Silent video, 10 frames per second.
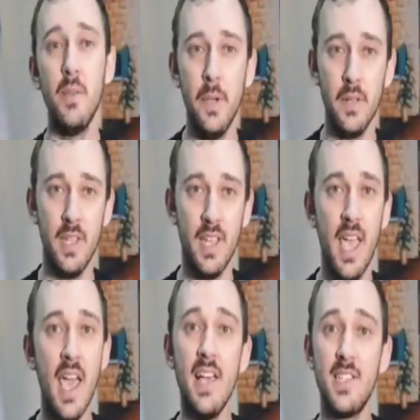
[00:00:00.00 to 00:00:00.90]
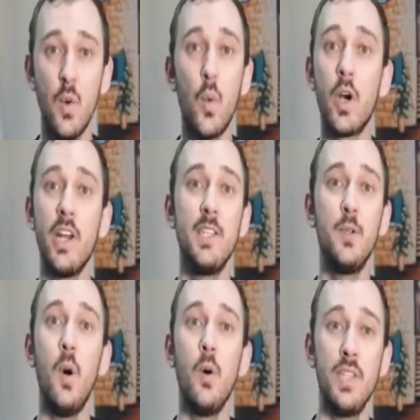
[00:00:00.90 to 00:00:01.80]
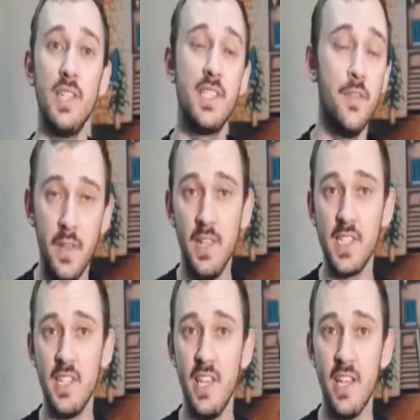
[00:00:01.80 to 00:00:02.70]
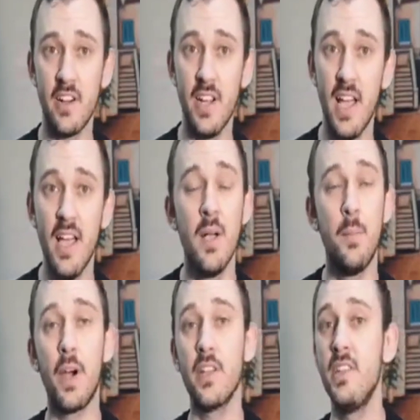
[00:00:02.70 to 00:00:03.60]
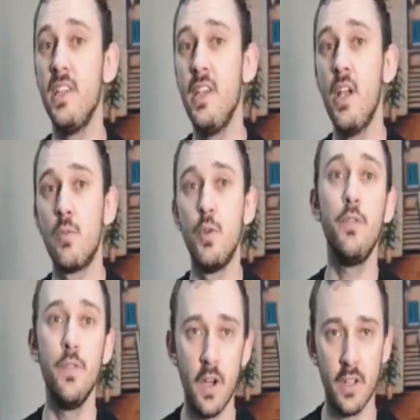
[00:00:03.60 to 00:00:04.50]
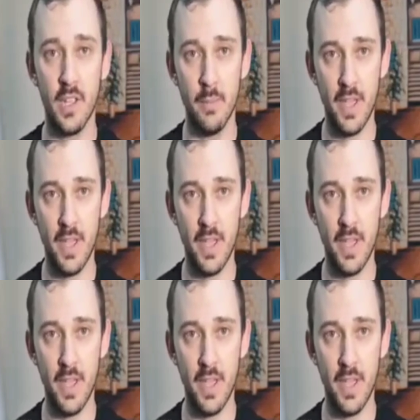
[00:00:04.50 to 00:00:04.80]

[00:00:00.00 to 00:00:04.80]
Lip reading: the building as a warning to all the civilians in the area, part of the roof-knocking